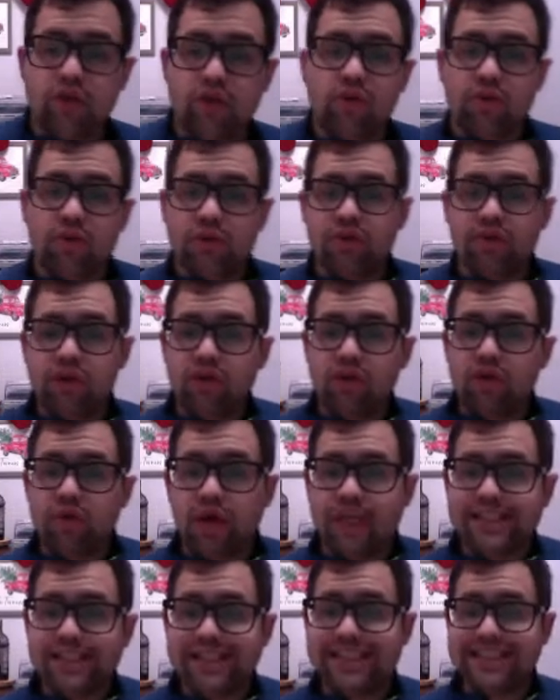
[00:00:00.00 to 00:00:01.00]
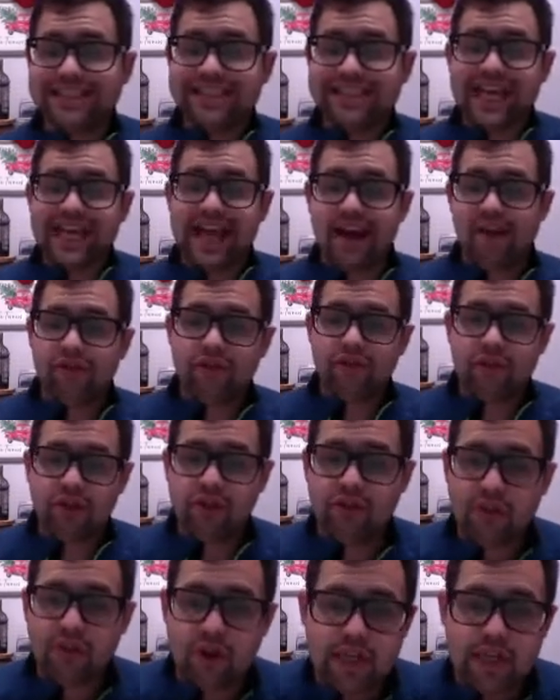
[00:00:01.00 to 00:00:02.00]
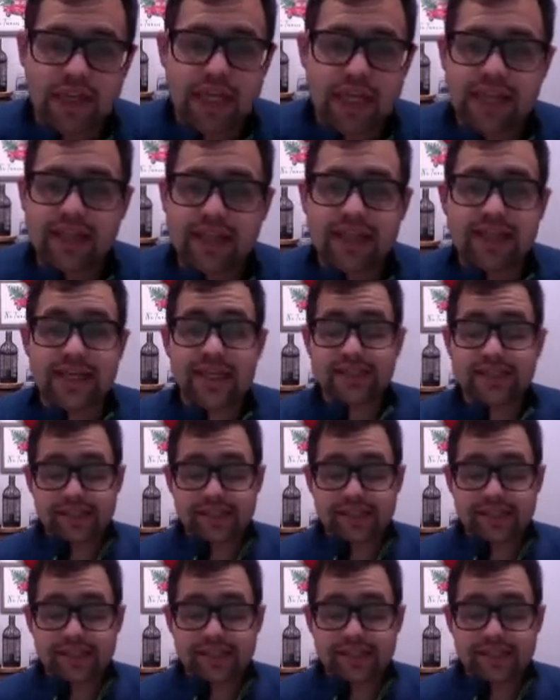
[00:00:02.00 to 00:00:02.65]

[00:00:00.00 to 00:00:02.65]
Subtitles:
review questions after you've already taken the test?